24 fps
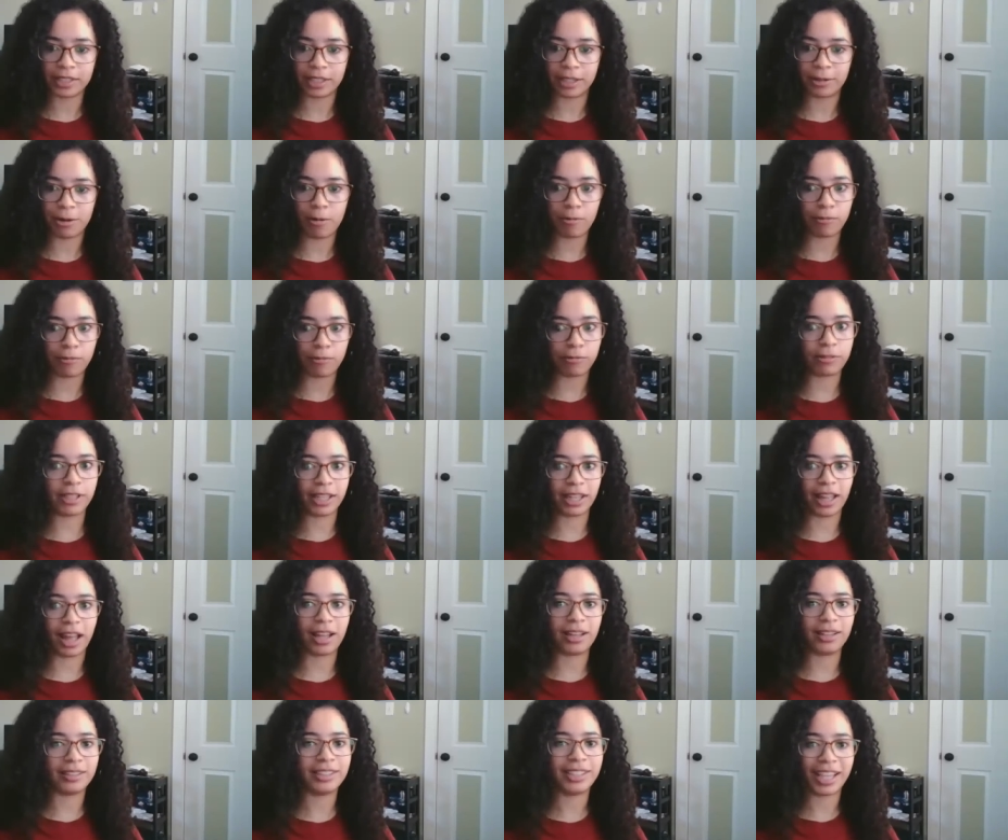So hopefully
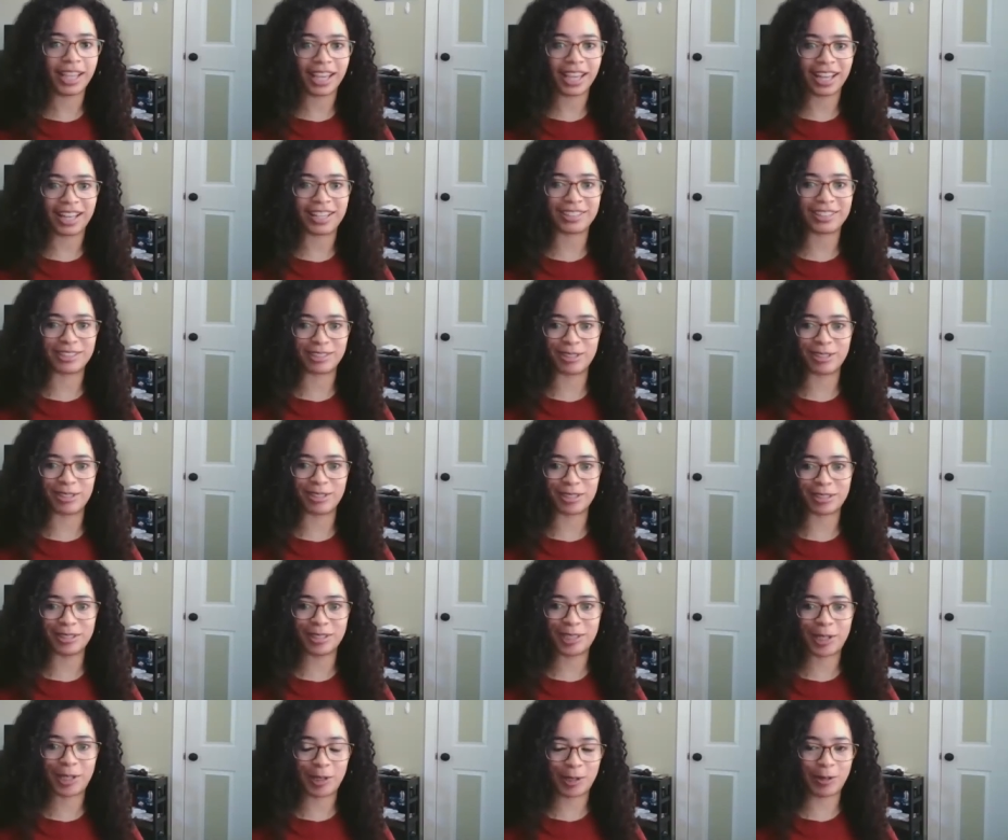that
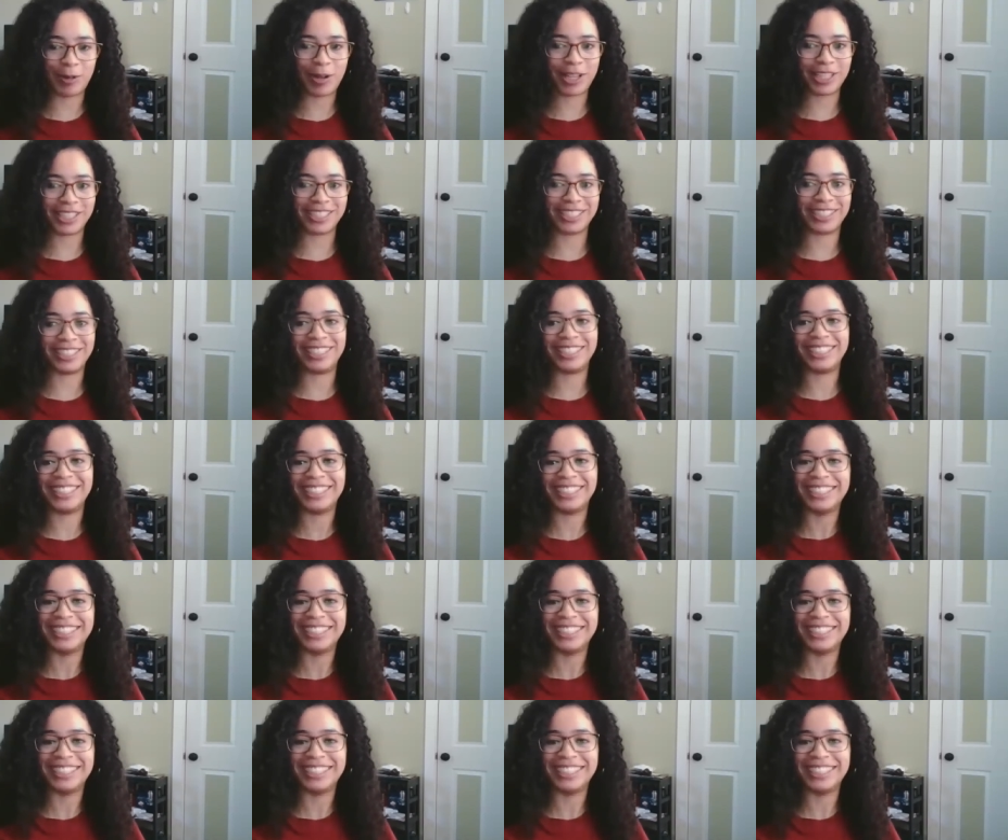answers your question.